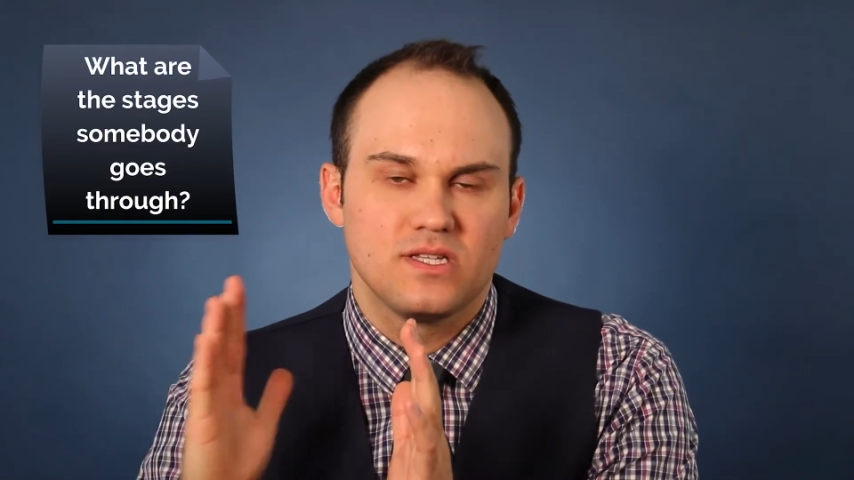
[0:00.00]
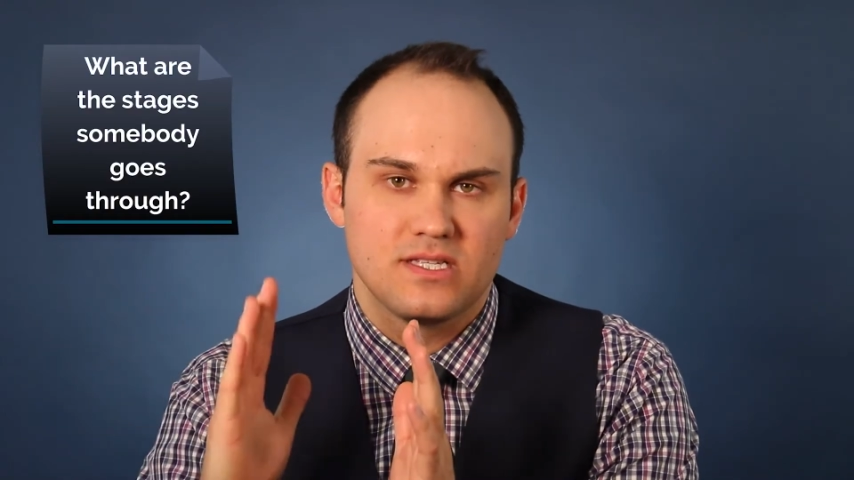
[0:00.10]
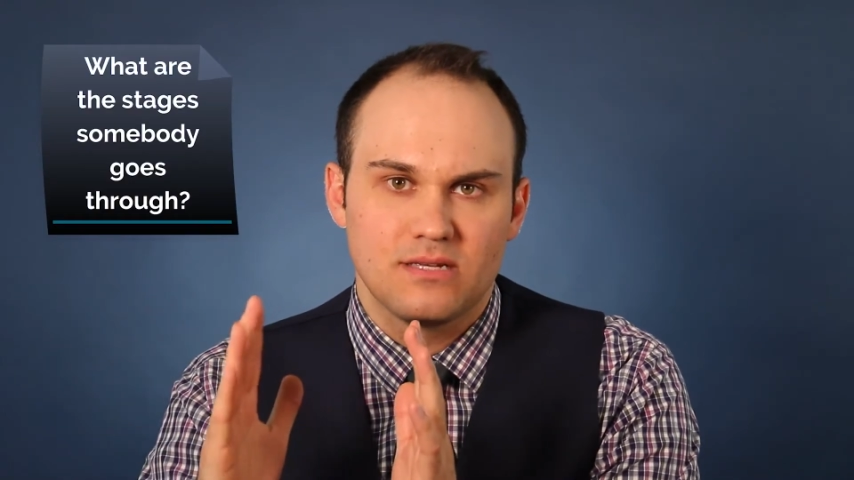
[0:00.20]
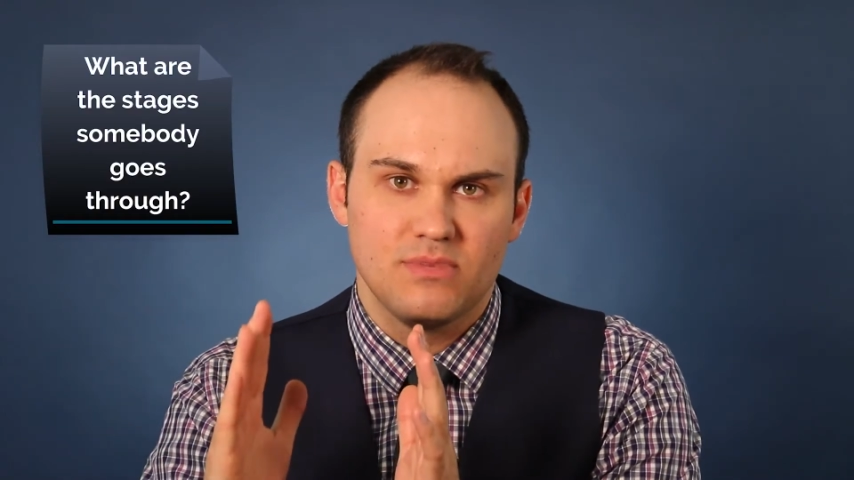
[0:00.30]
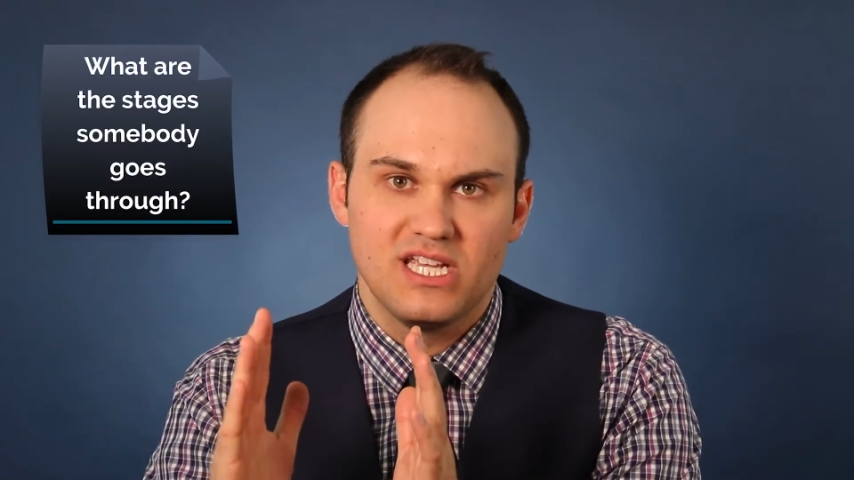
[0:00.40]
that
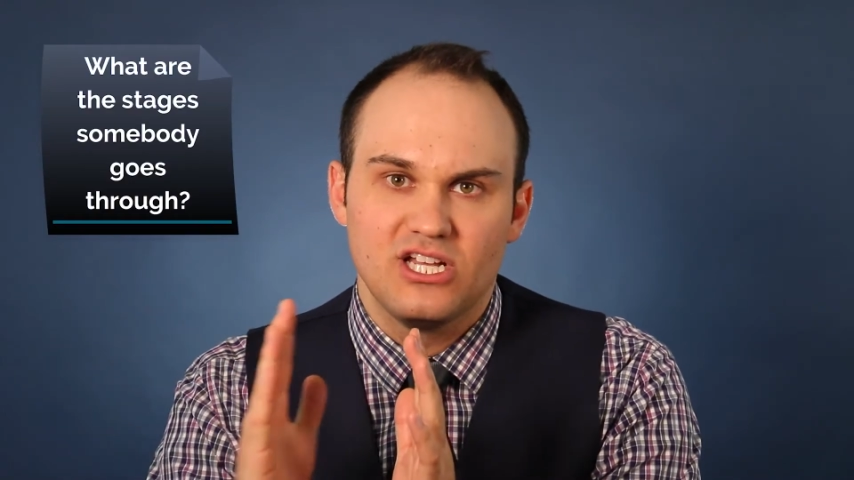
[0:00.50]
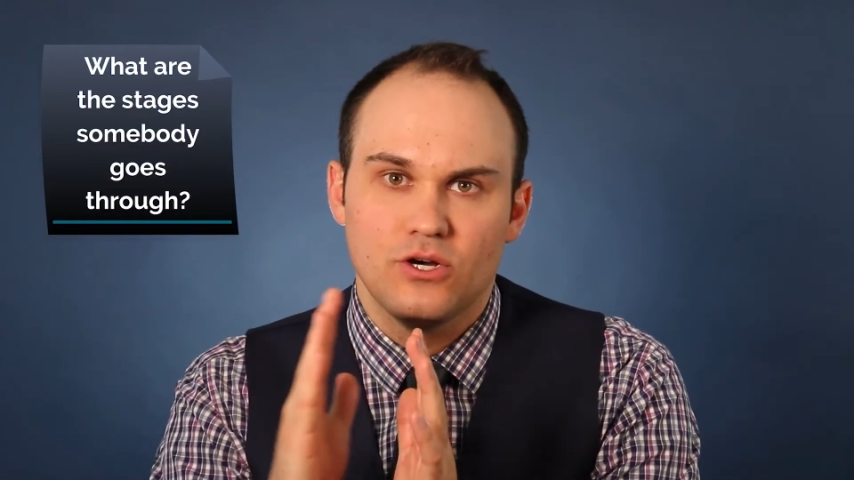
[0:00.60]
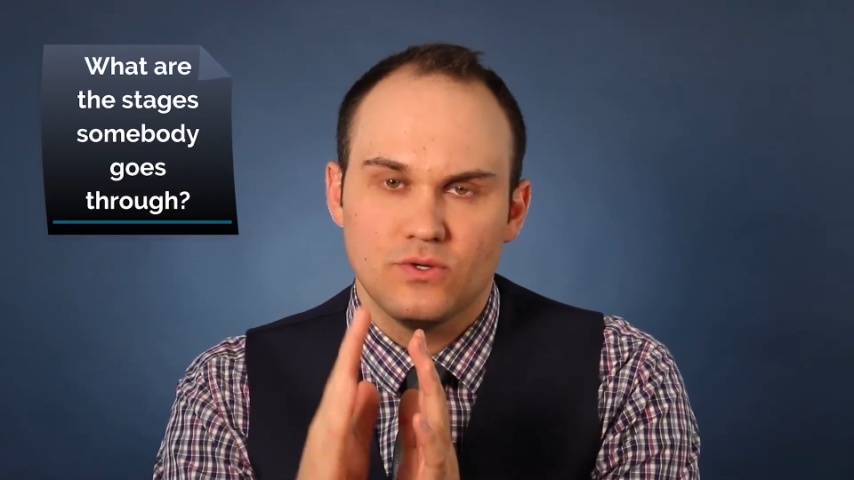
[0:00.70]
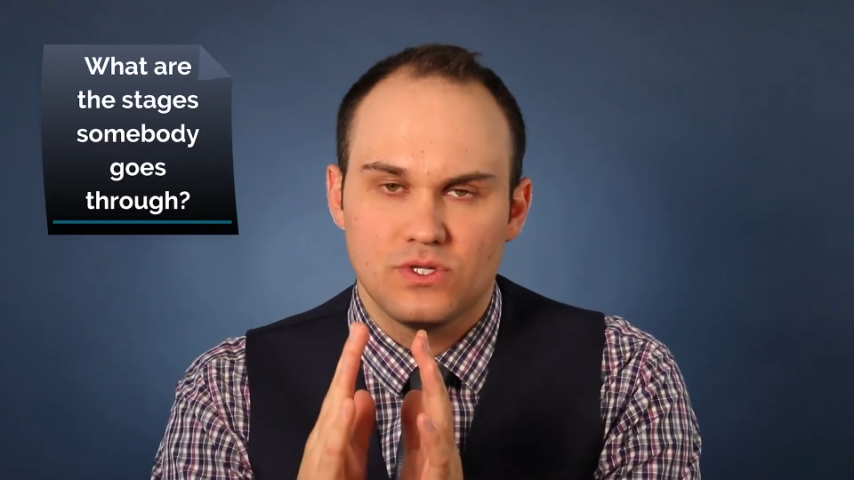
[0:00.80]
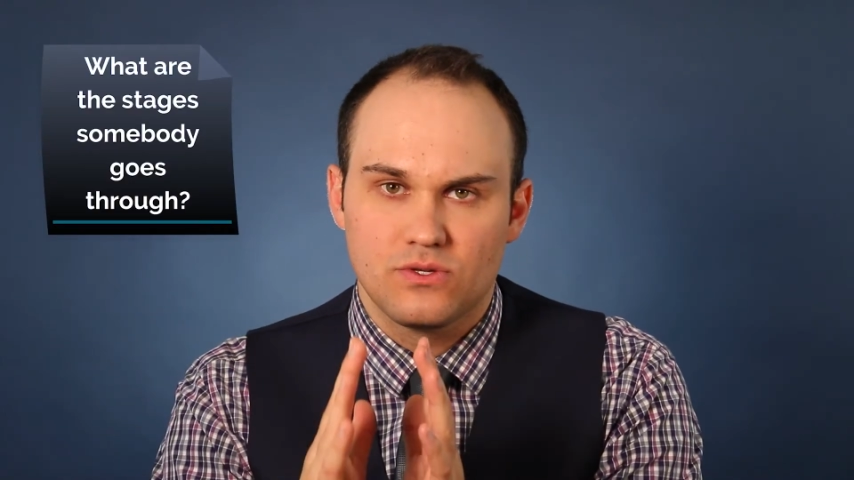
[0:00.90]
somebody
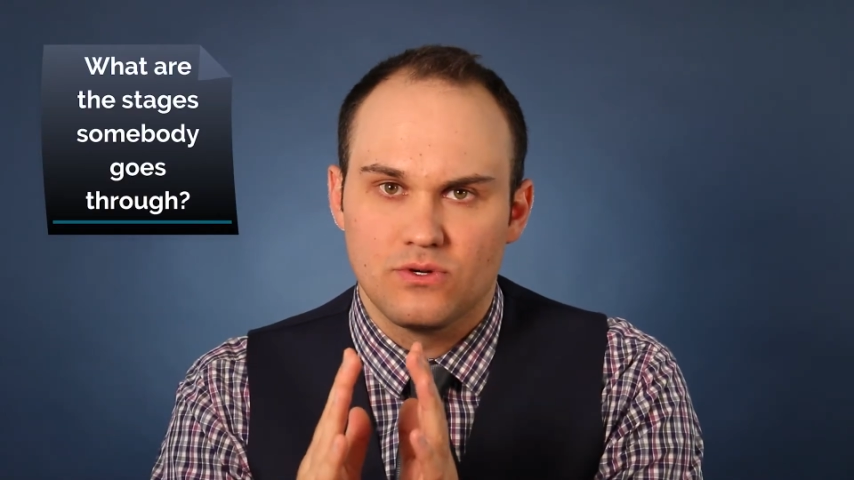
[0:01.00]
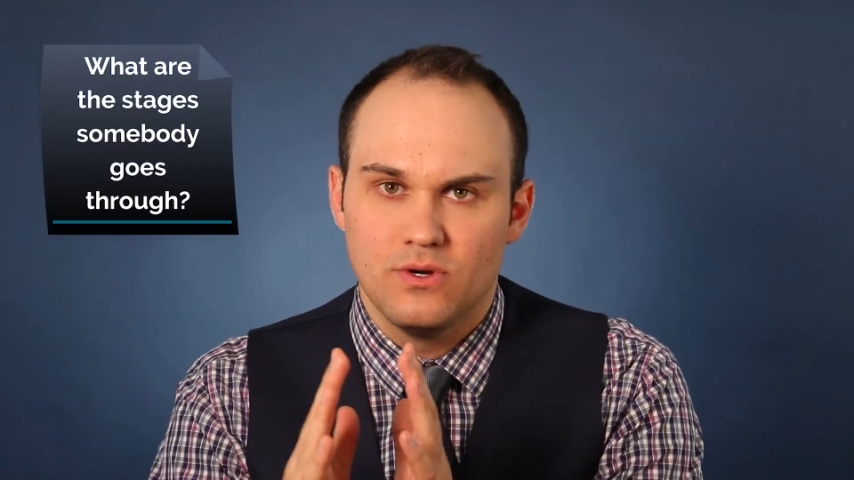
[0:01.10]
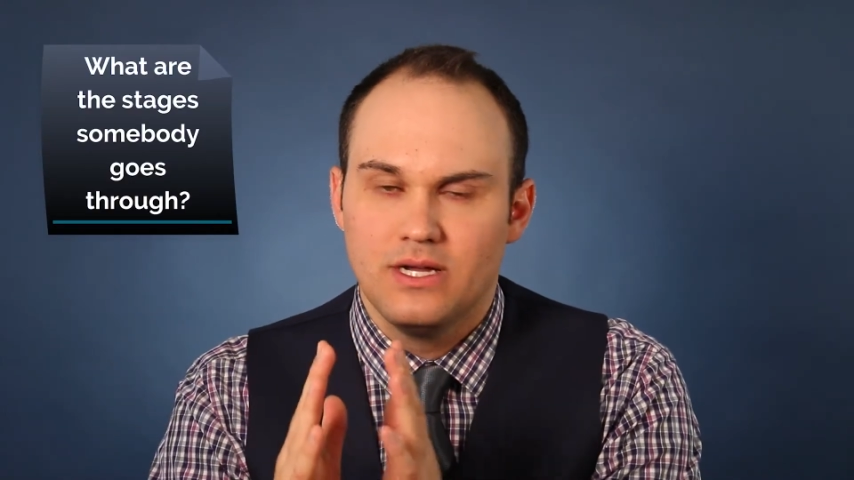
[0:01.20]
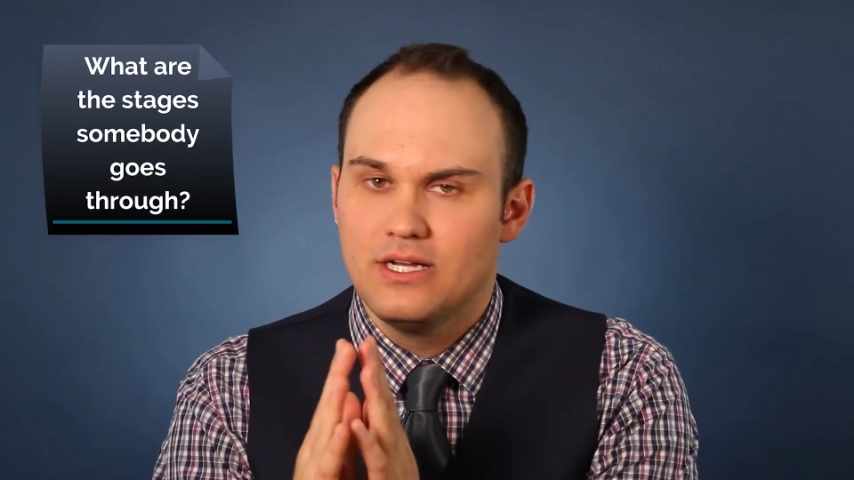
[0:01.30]
goes through?